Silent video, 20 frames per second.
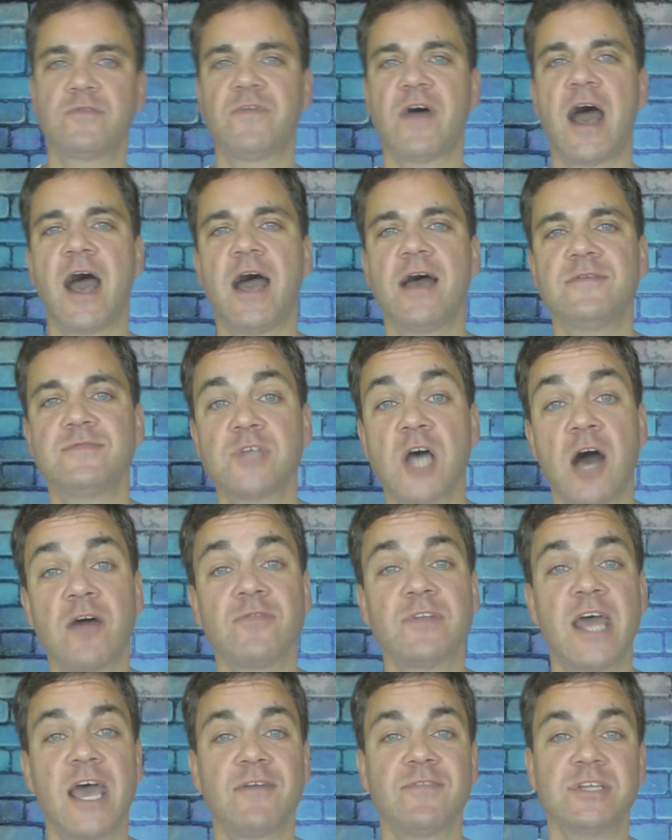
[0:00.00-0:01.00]
fives
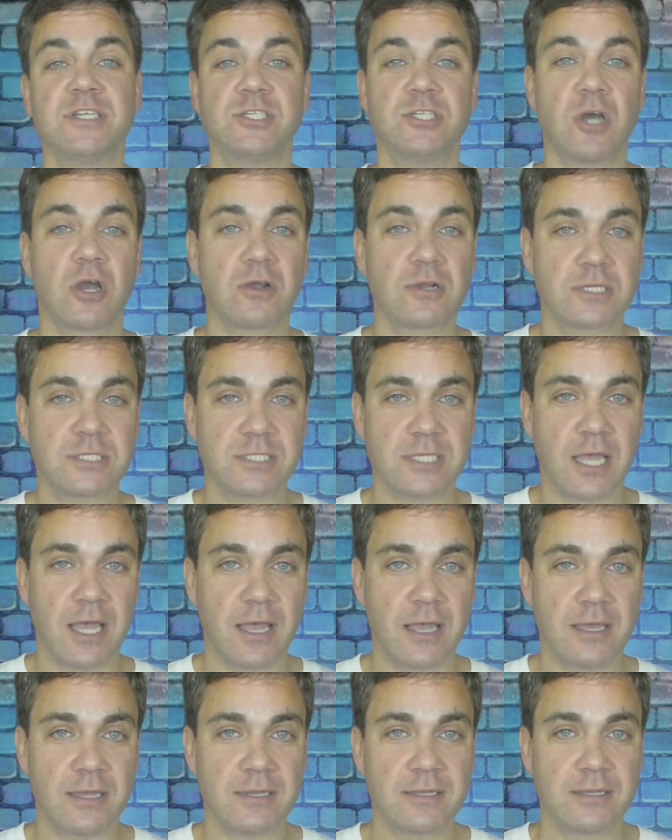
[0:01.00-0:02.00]
often have a dark
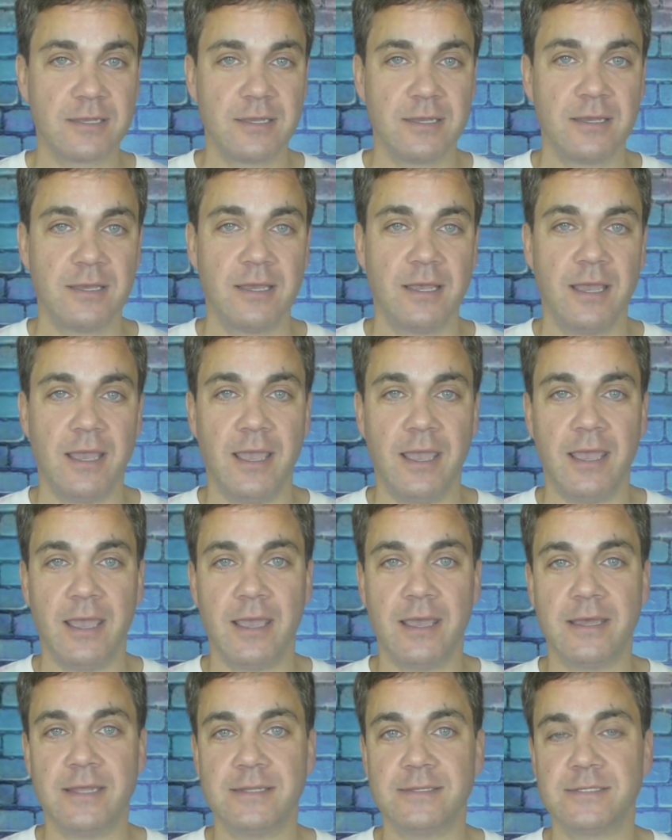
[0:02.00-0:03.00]
side.
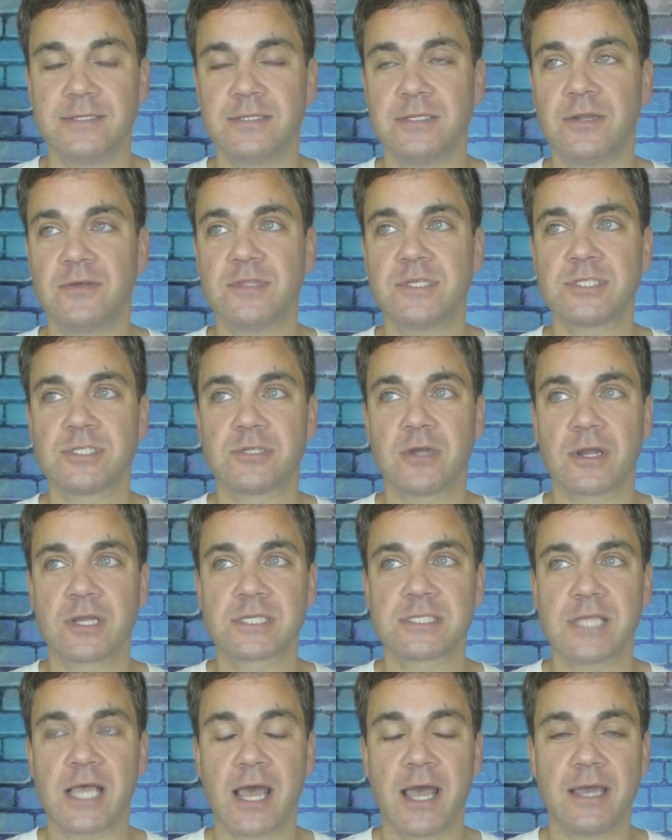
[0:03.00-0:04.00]
And, you know, this dark
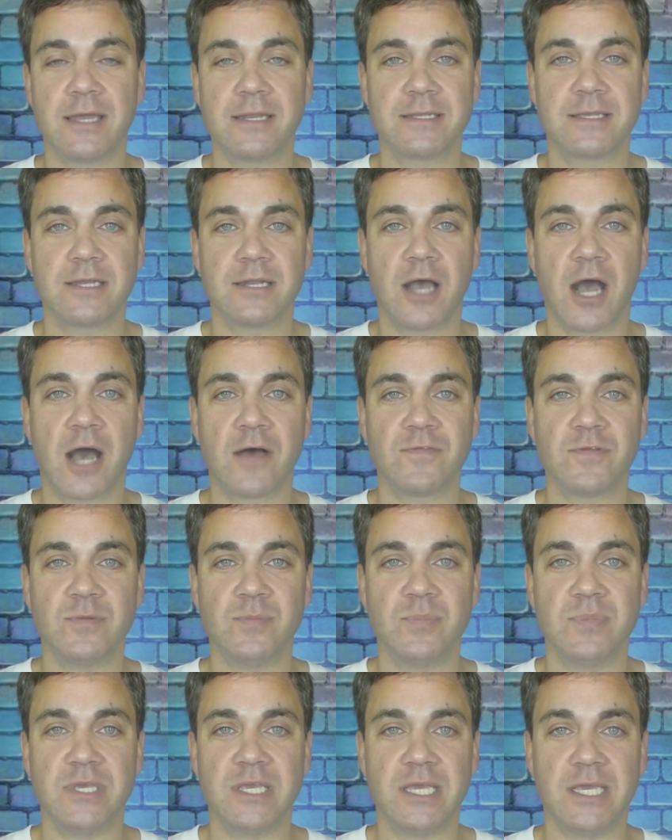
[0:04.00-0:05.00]
side can often
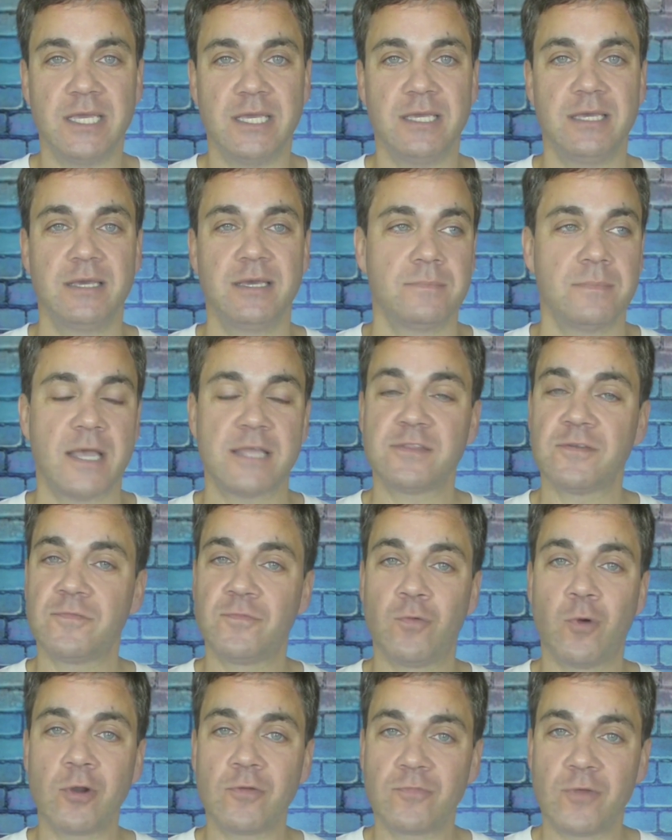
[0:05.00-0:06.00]
be at the
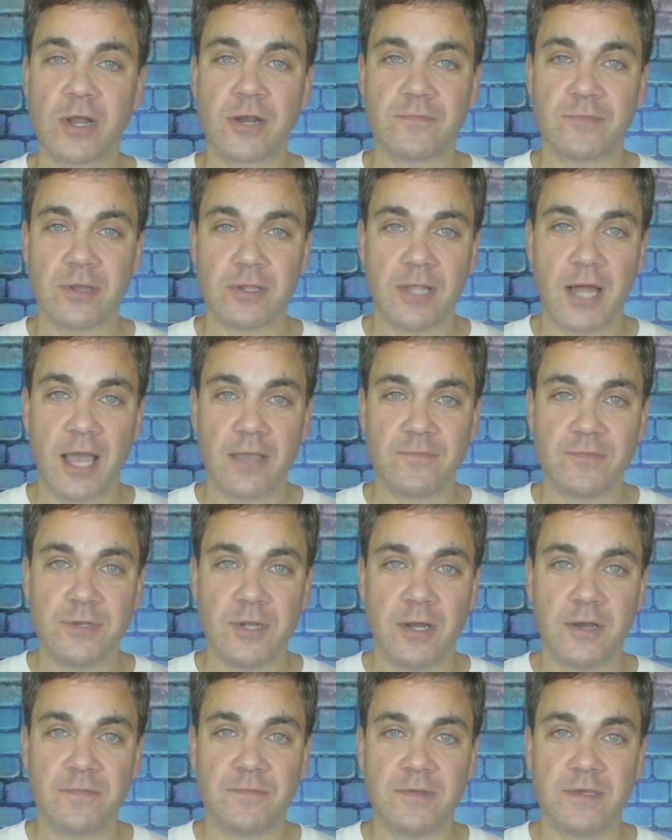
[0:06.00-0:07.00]
forefront of their life. You
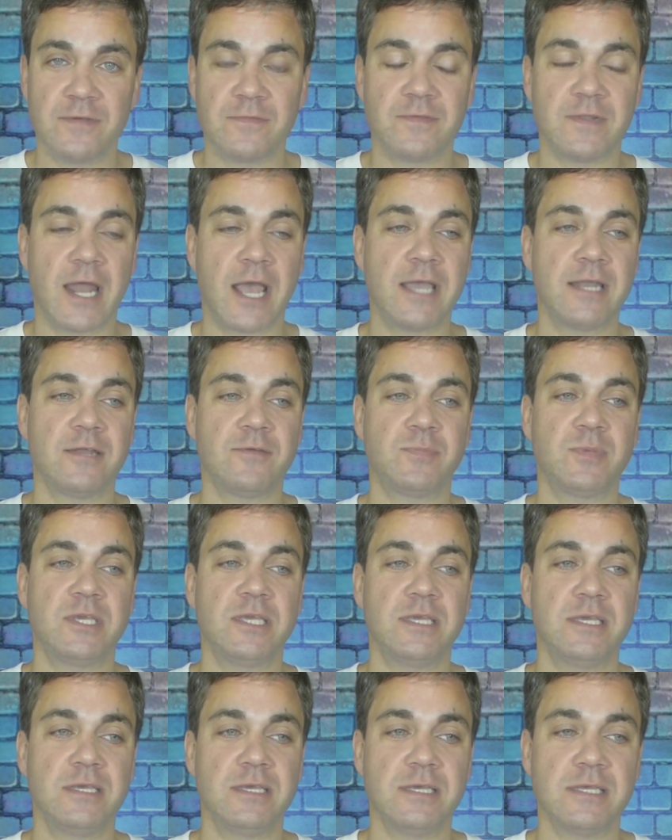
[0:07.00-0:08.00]
know, if, if an
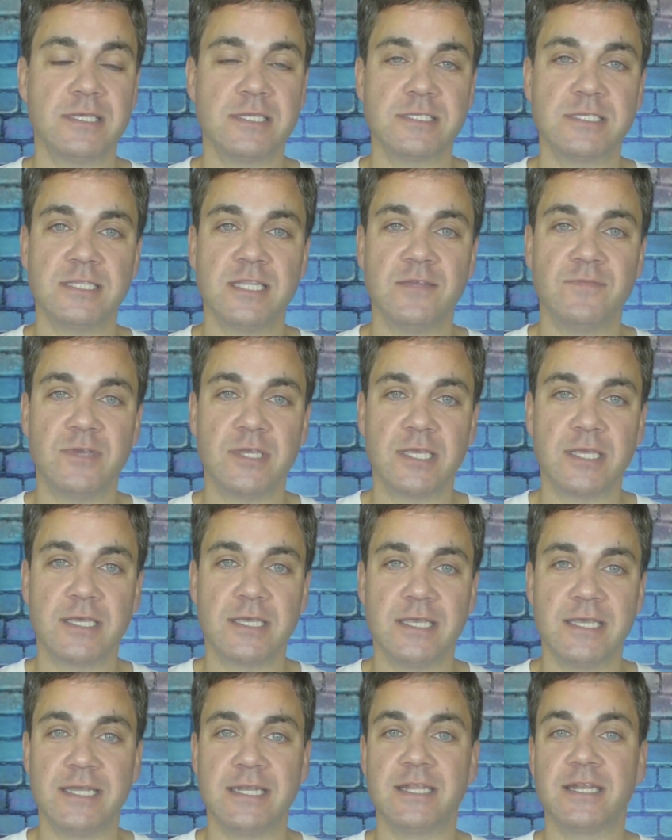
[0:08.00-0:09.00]
INFP is living
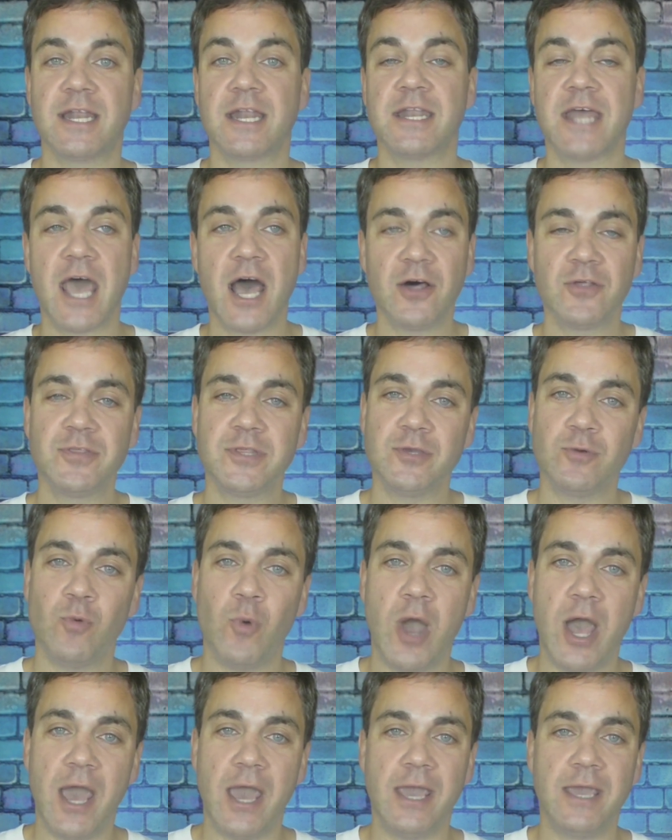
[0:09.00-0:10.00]
in an unhealthy
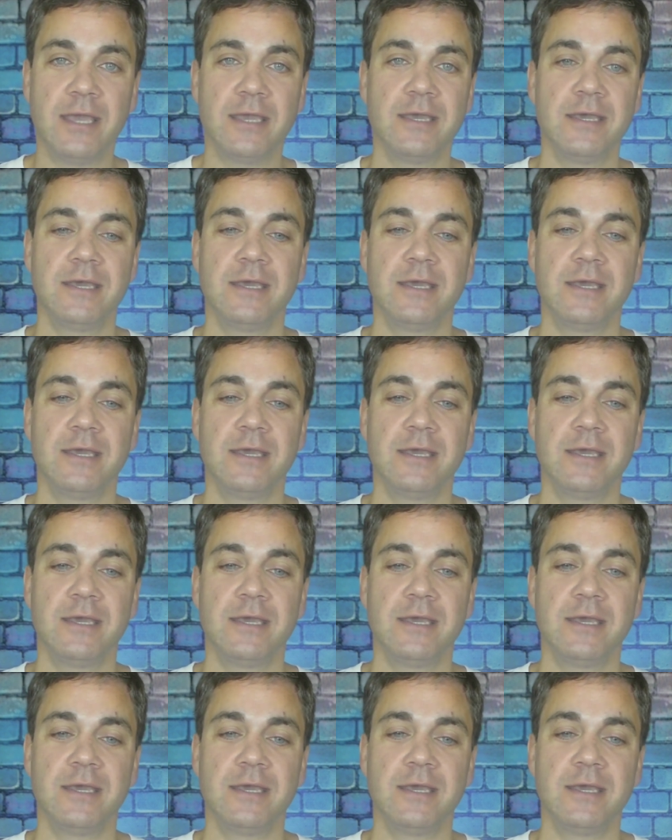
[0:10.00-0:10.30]
way,